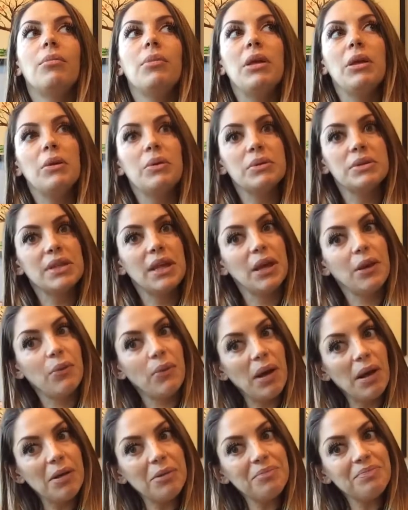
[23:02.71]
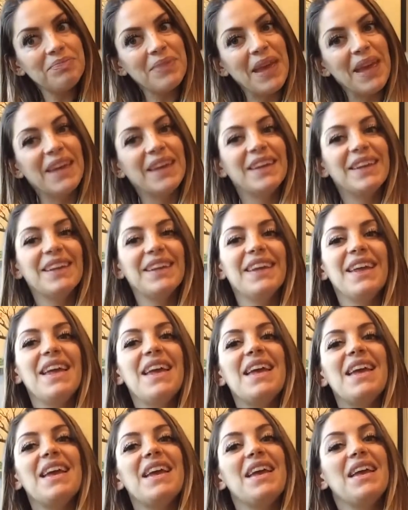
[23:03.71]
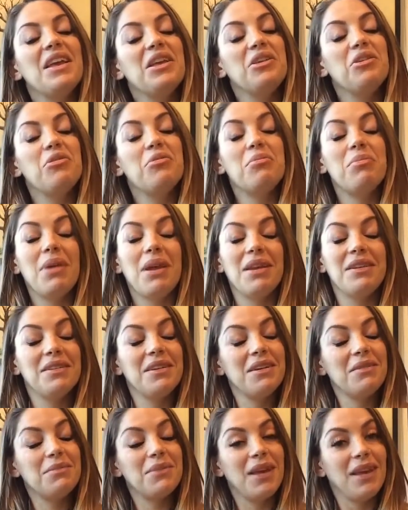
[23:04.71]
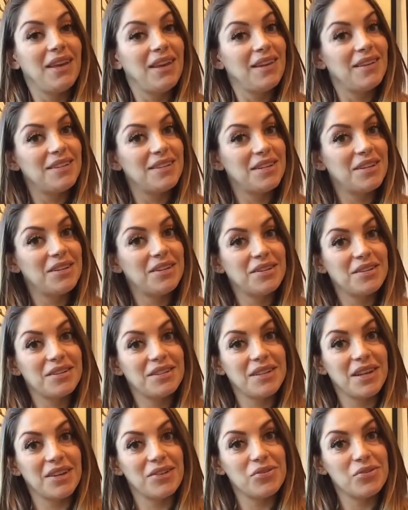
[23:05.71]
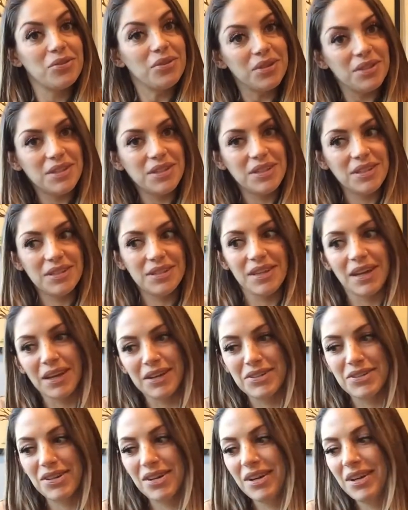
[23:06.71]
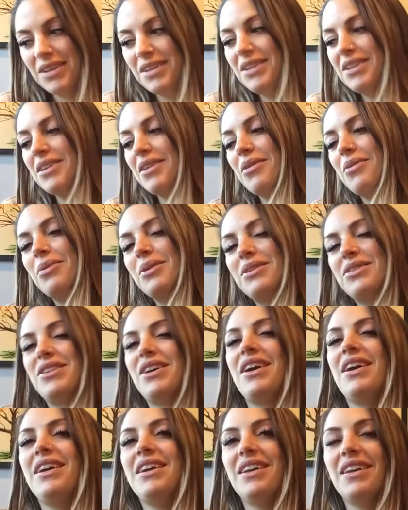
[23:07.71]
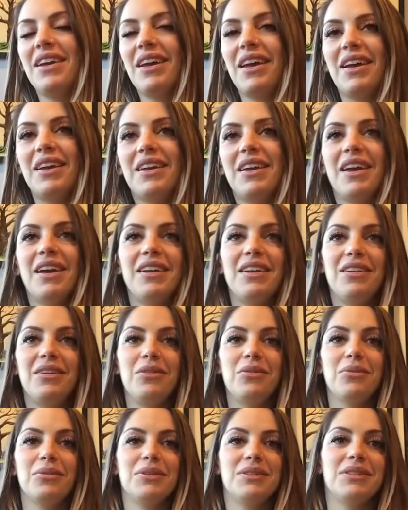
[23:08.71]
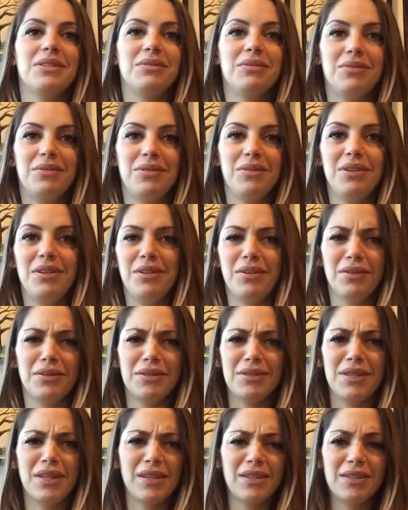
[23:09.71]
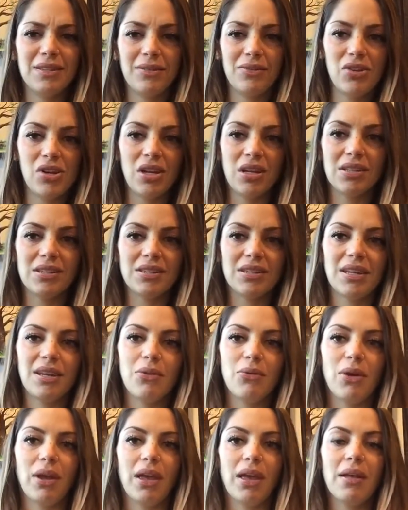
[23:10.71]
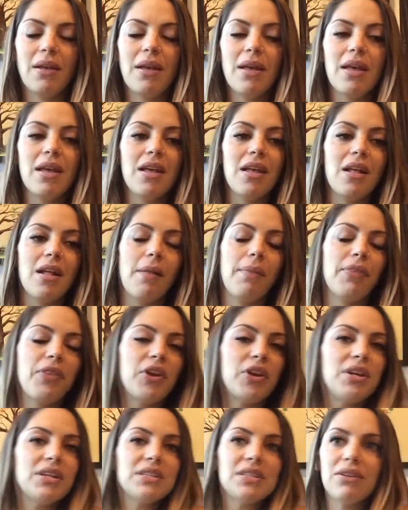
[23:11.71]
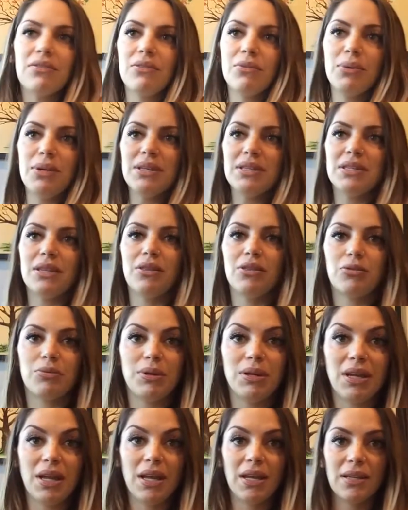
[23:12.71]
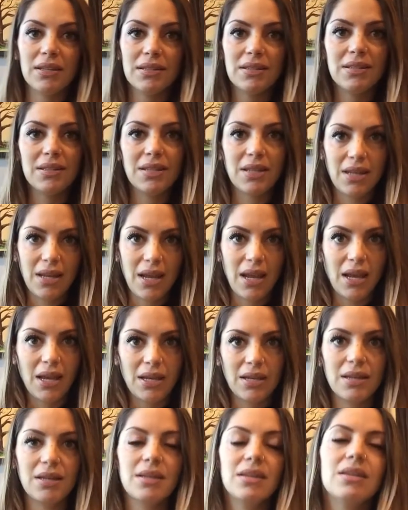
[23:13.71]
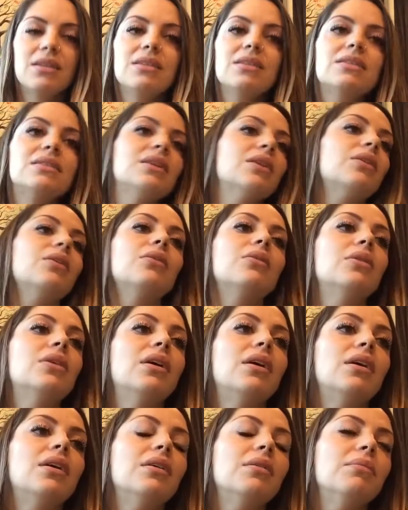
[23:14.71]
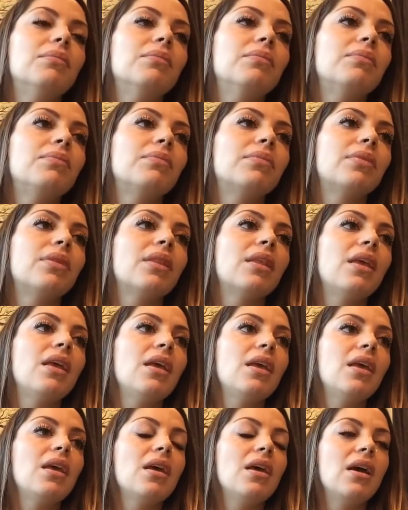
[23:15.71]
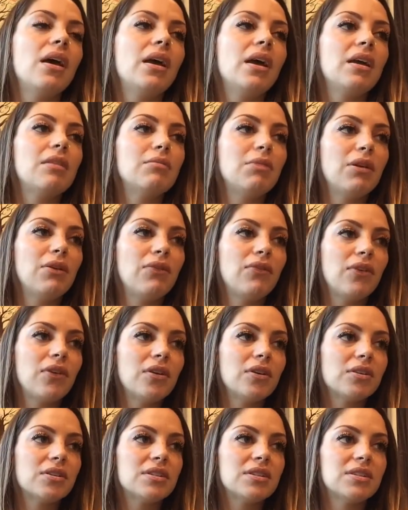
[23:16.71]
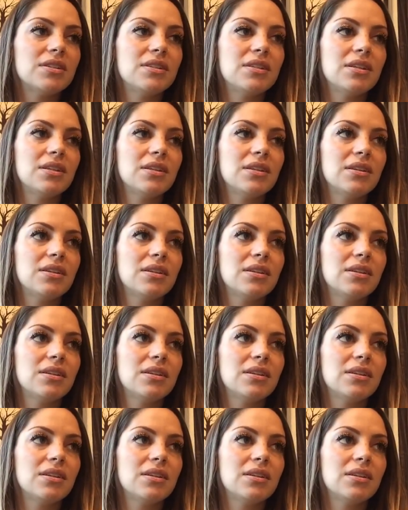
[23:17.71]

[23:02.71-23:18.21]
he was like, well, you may not make it to your scheduled C-section, you know, which I kind of knew was a, you know, that's a chance anyway. I'm 37 weeks and 3 days today. So I had my first,